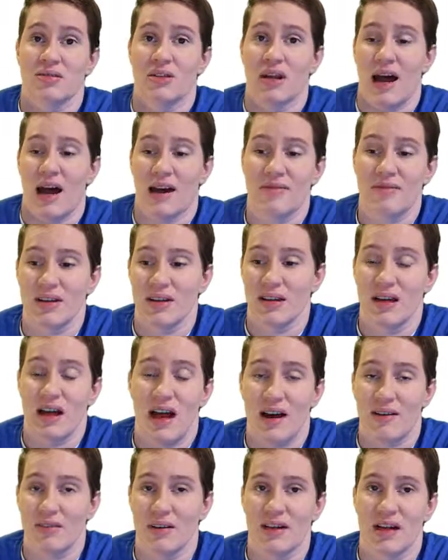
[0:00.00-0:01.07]

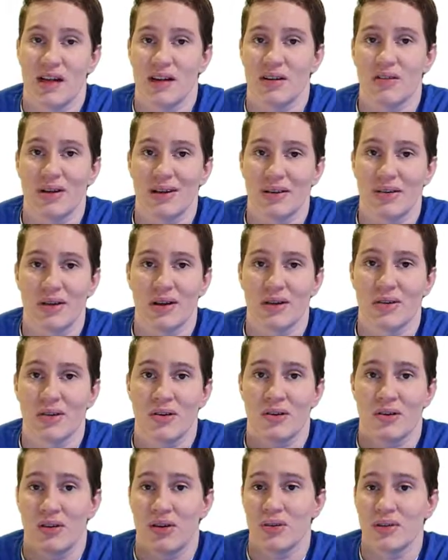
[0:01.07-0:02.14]
Having angle, angle,
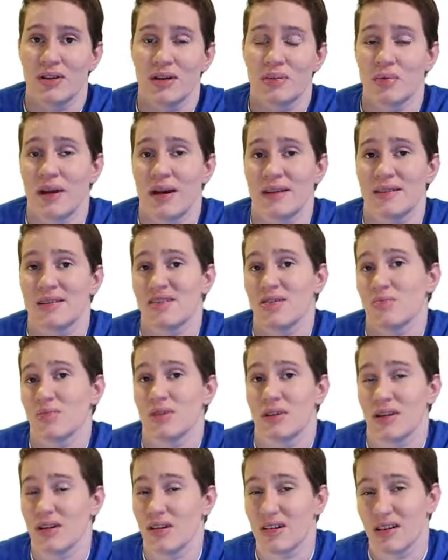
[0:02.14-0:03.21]
angle only implies
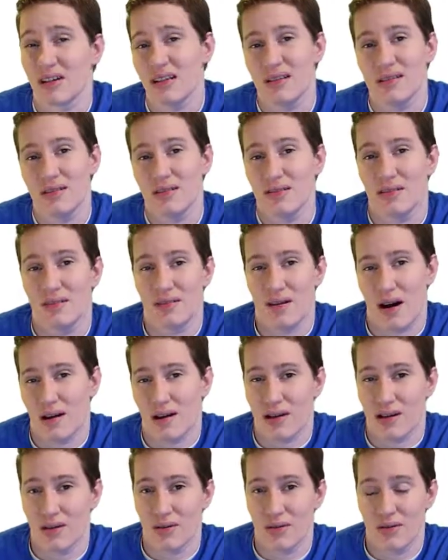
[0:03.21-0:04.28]
similarity, not
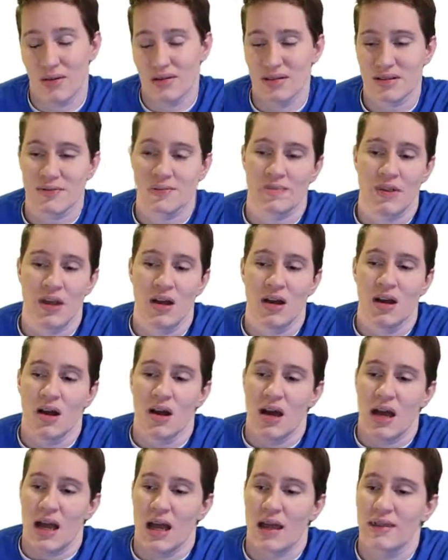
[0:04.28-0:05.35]
congruence.
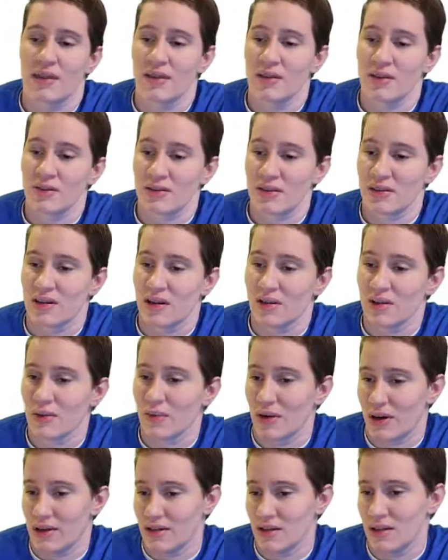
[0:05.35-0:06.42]
And then there's another
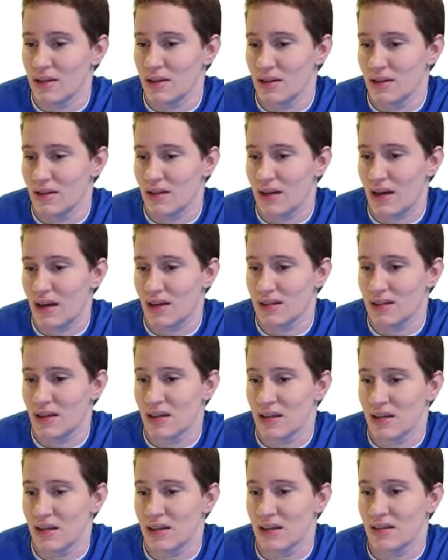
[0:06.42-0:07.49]
one that
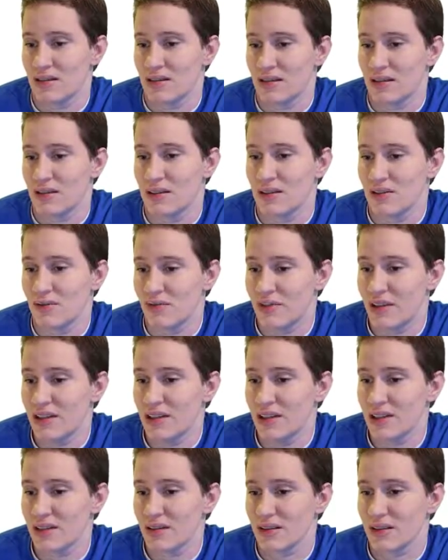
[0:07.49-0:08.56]
is
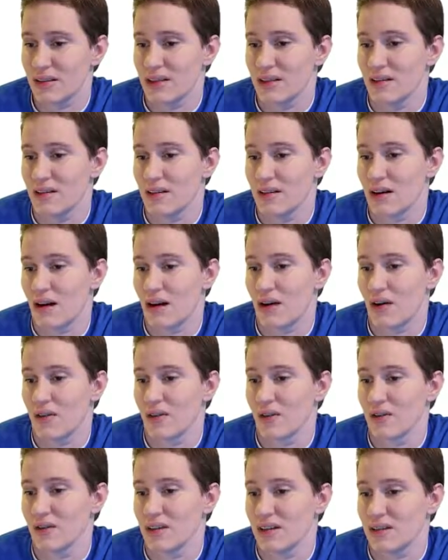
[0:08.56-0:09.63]
conveniently not on
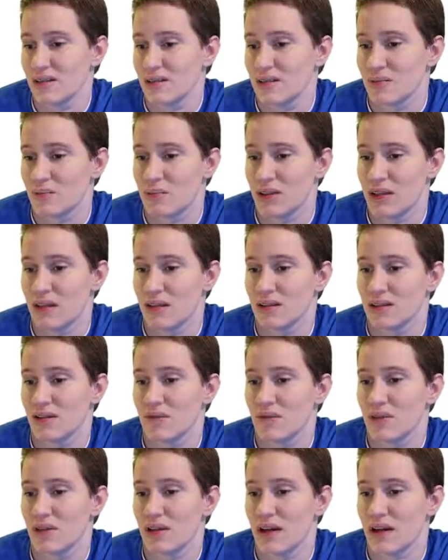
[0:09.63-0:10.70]
the list, because
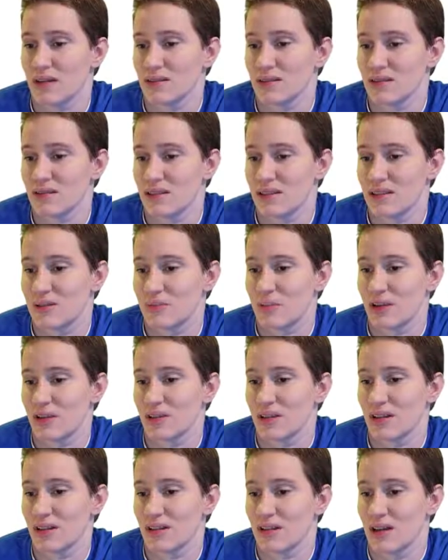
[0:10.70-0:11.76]
if we accidentally
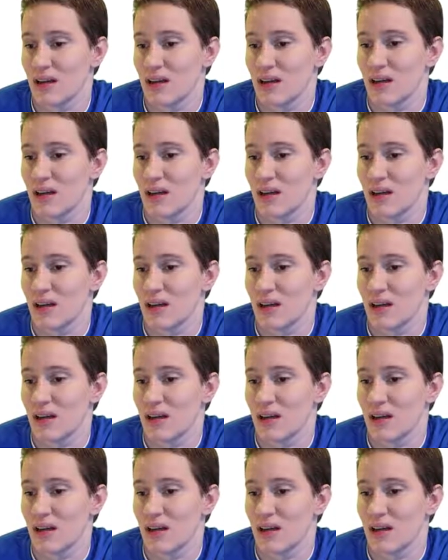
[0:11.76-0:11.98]
spelled it